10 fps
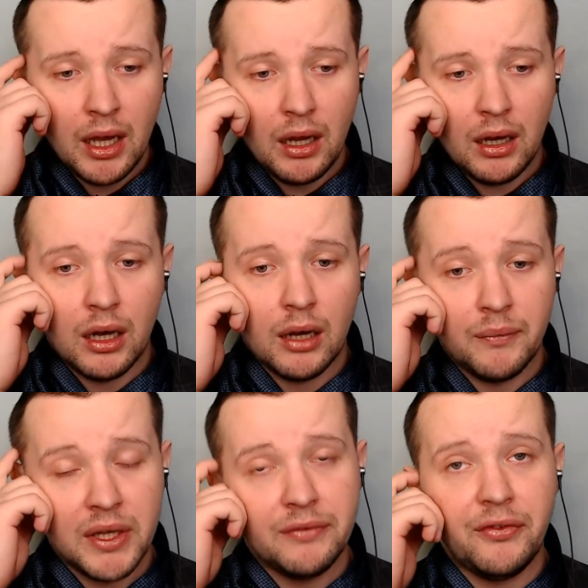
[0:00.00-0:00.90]

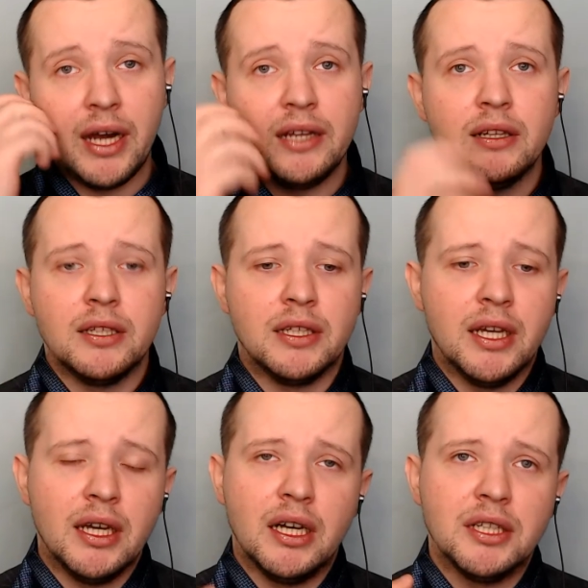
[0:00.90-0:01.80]
And finally,
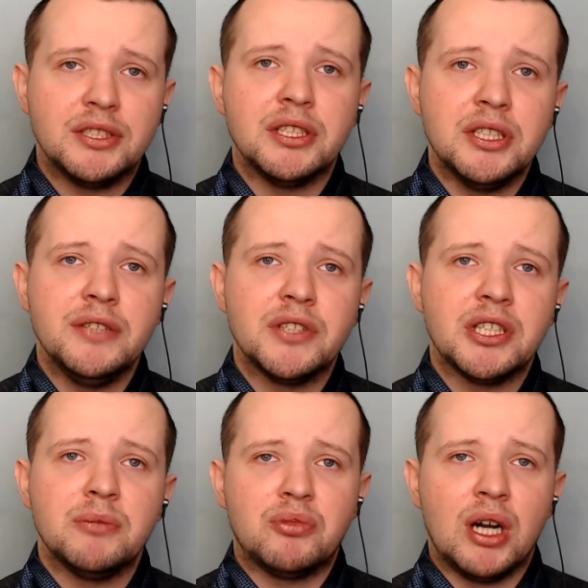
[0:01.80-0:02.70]
a
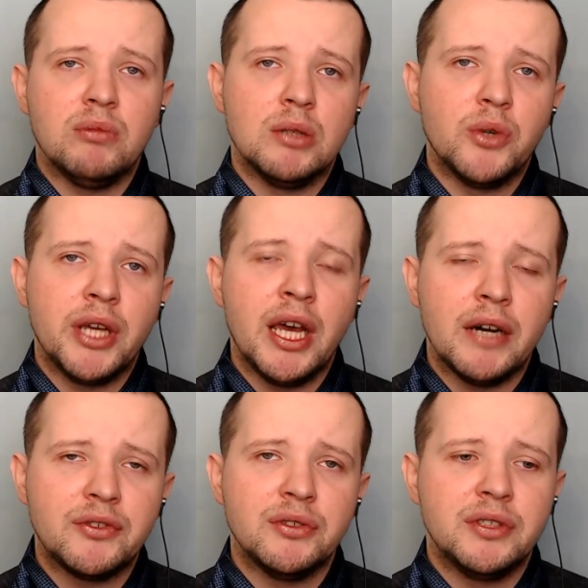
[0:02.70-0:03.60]
significant problem we
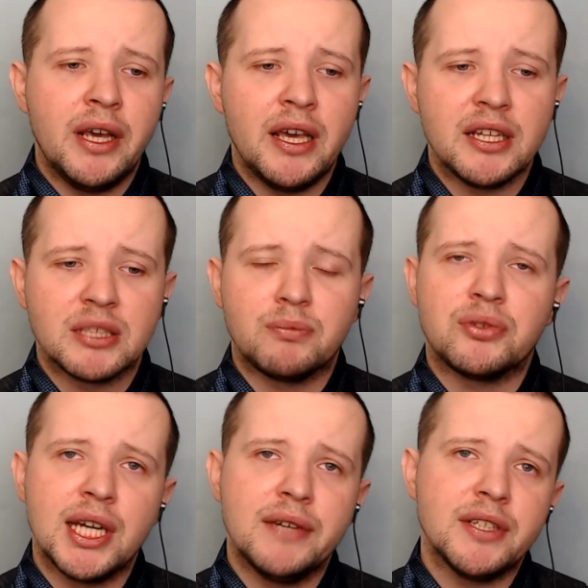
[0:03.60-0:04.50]
have today is a
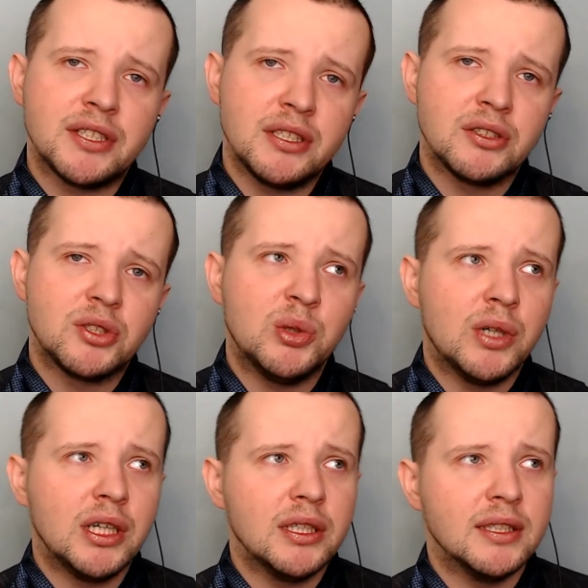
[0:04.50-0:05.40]
privacy and
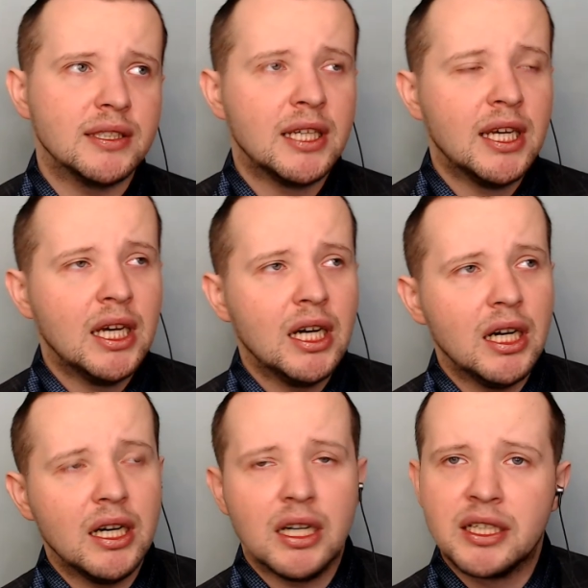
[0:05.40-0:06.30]
surveillance.
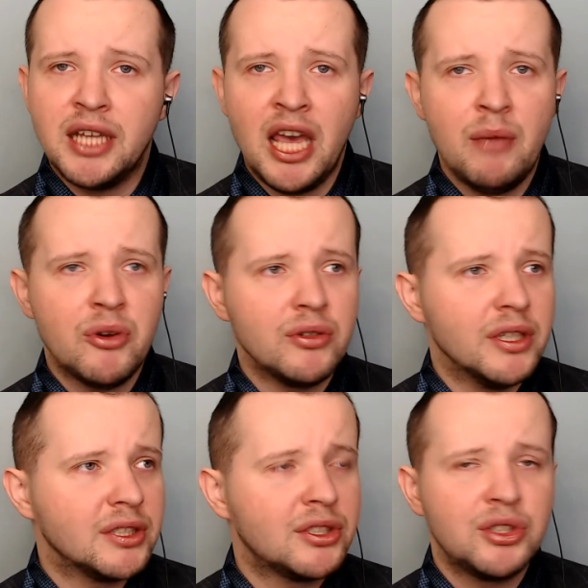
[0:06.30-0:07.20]

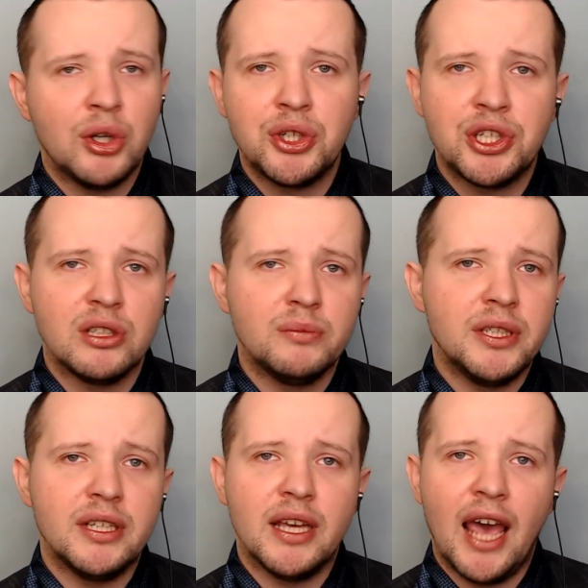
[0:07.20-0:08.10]
Cameras, social
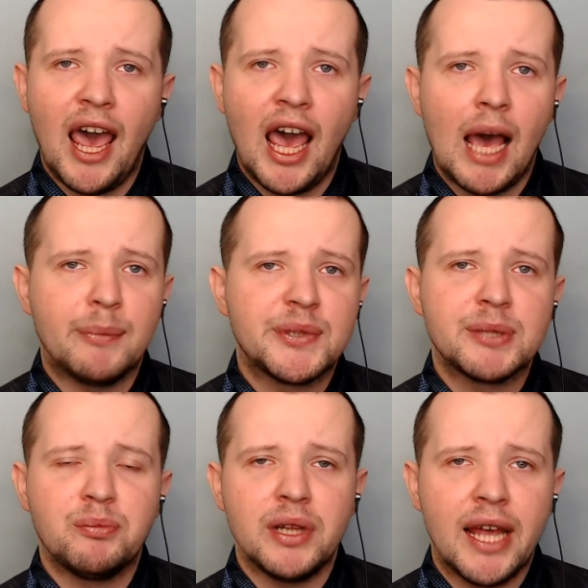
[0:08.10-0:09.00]
media, apps,
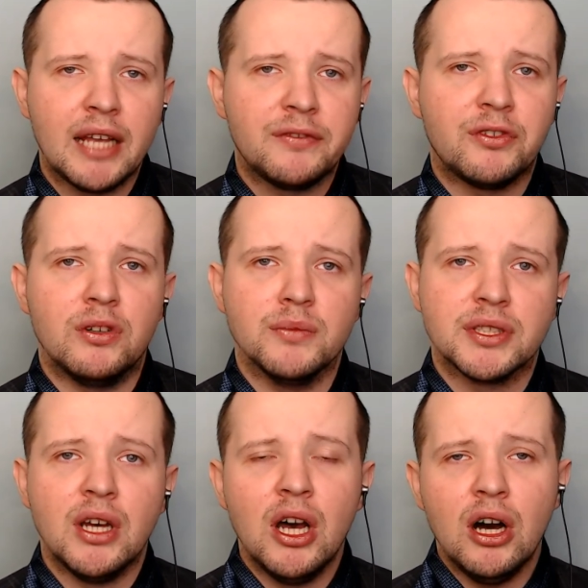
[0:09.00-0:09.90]
platforms,
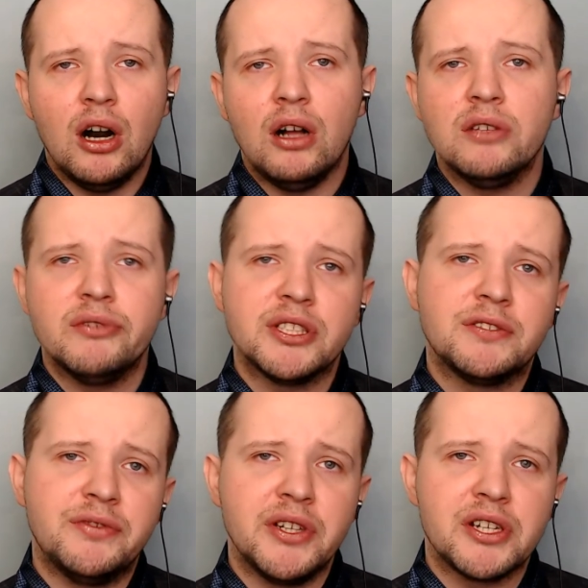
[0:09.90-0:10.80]
all of these
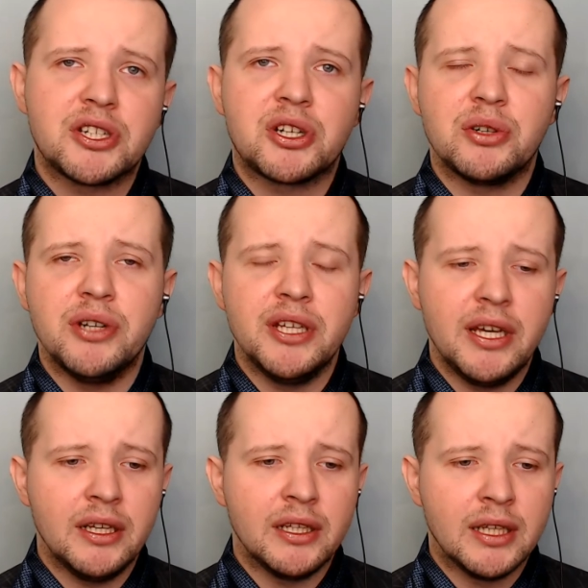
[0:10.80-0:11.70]
things
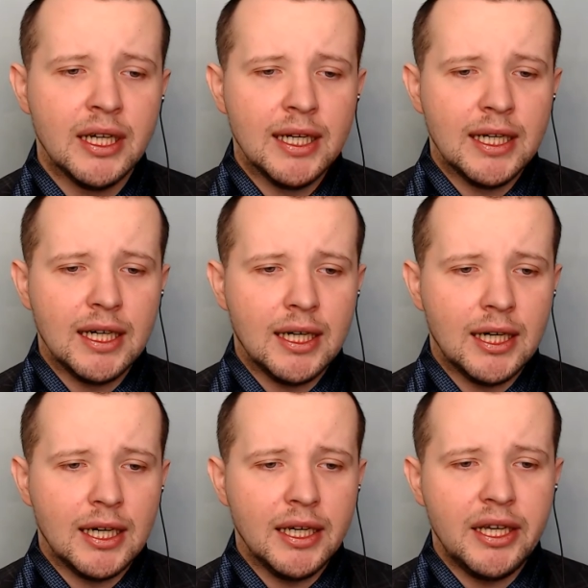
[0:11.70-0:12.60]
created
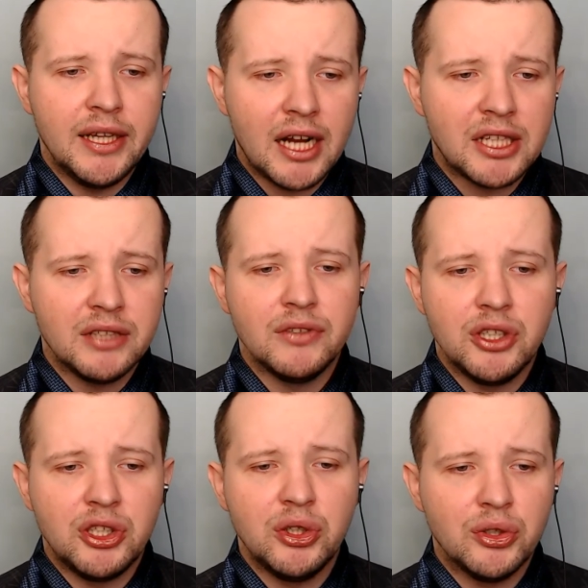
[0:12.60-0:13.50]
and actively
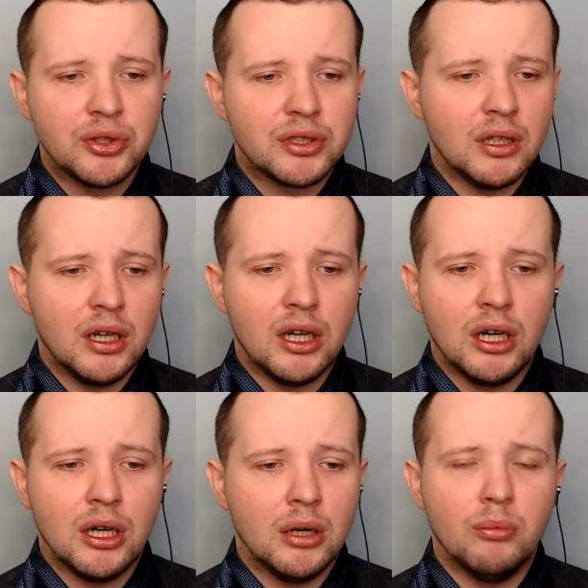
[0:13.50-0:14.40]
used
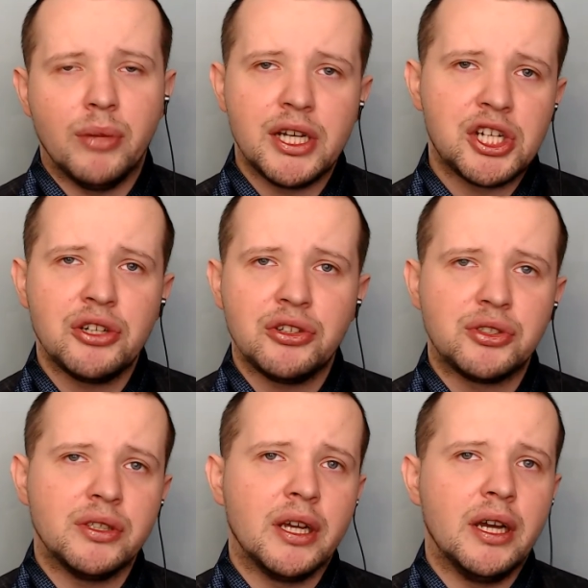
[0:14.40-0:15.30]
by
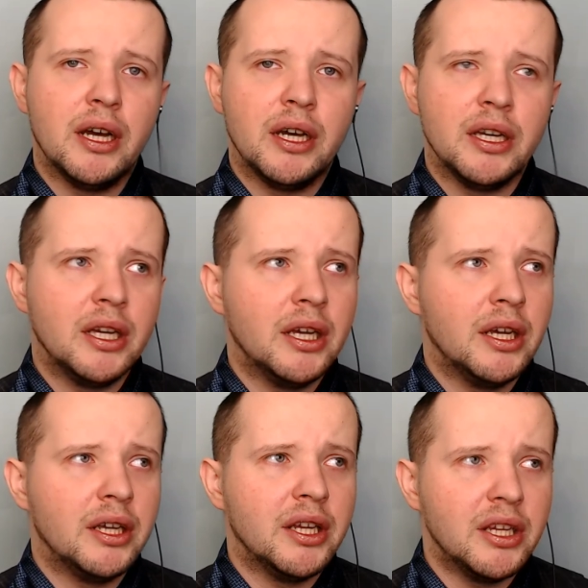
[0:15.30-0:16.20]
children,
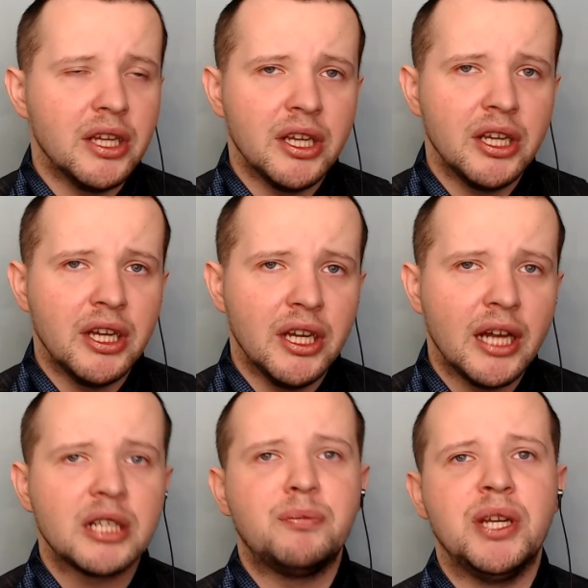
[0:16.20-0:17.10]

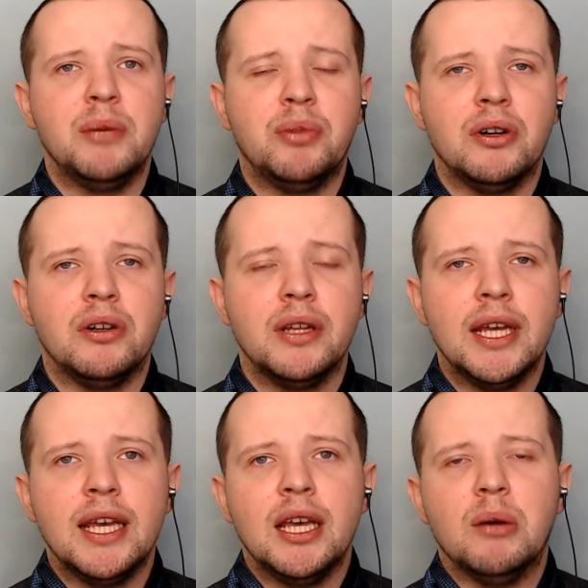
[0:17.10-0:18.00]
young people,
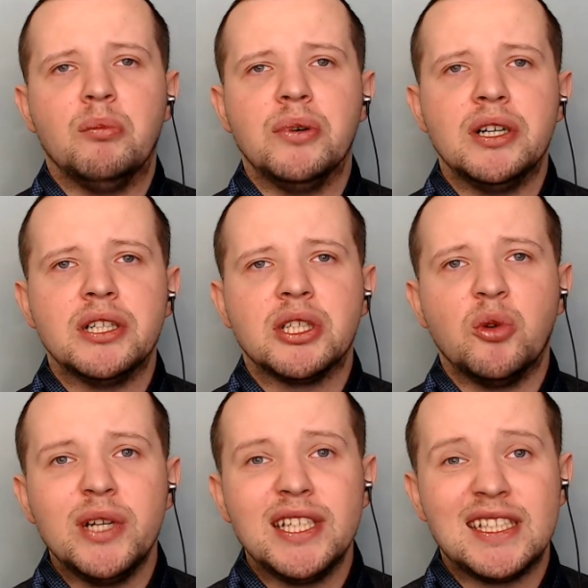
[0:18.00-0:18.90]
but
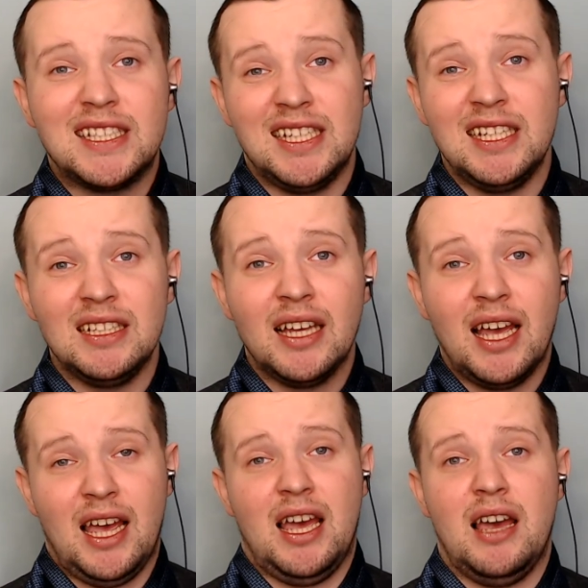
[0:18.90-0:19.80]
we still
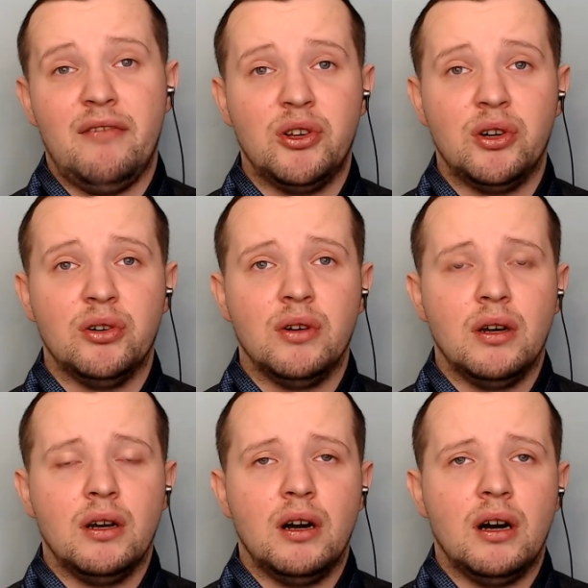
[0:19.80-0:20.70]
have no
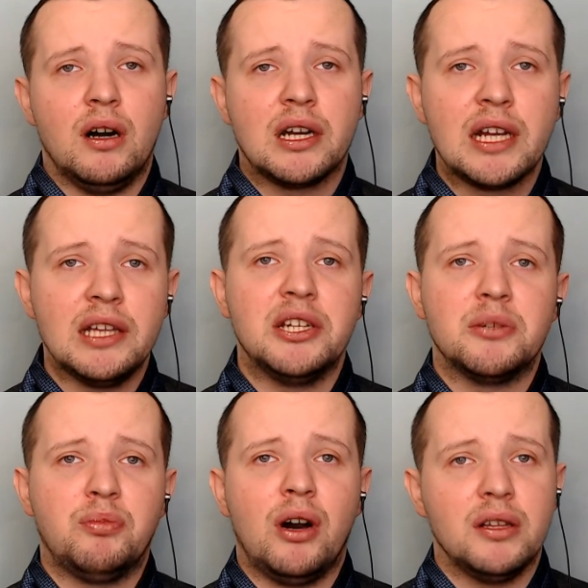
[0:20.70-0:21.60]
clear
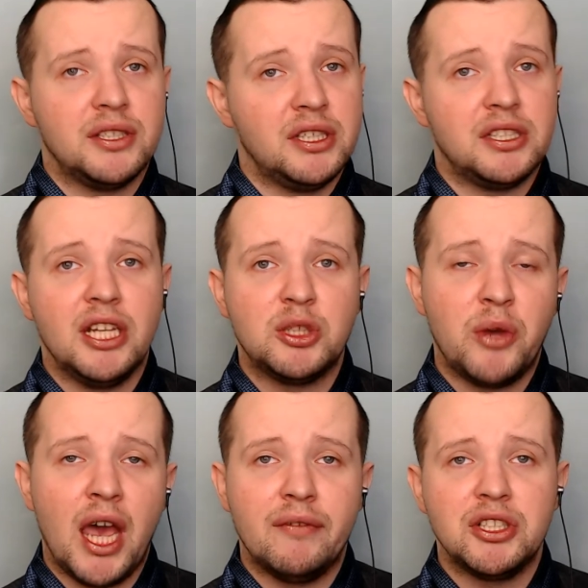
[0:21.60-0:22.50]
policies. Yes, we
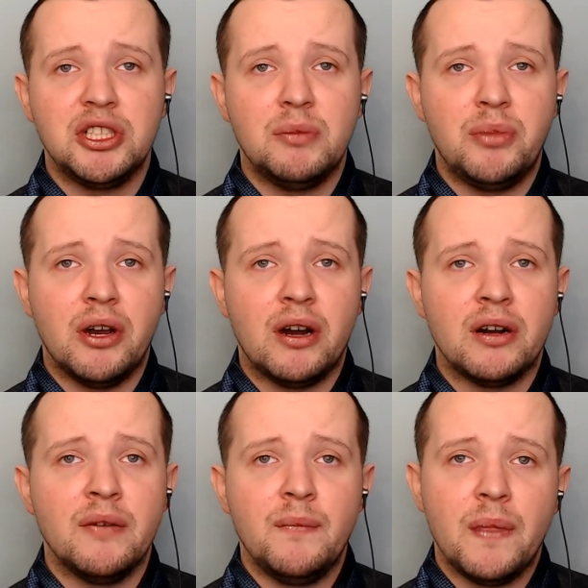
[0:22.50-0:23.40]
have a
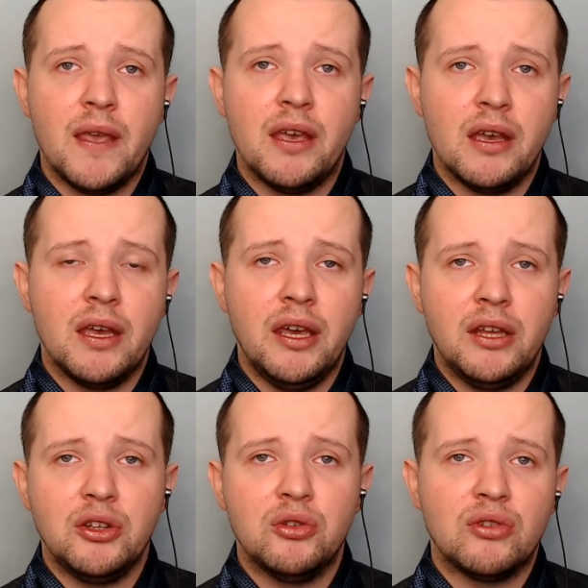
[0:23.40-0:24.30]
GDPR
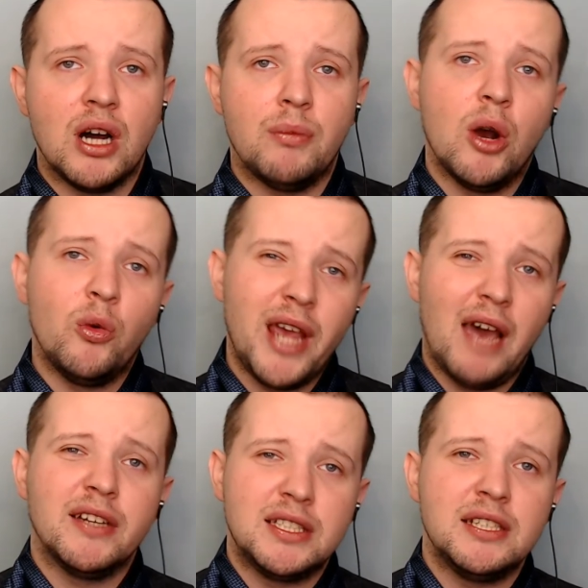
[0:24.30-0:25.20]
in Europe, we
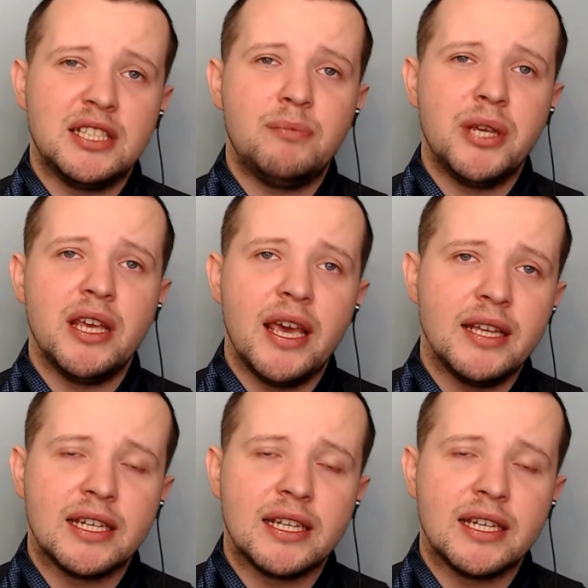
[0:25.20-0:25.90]
have a CCPA in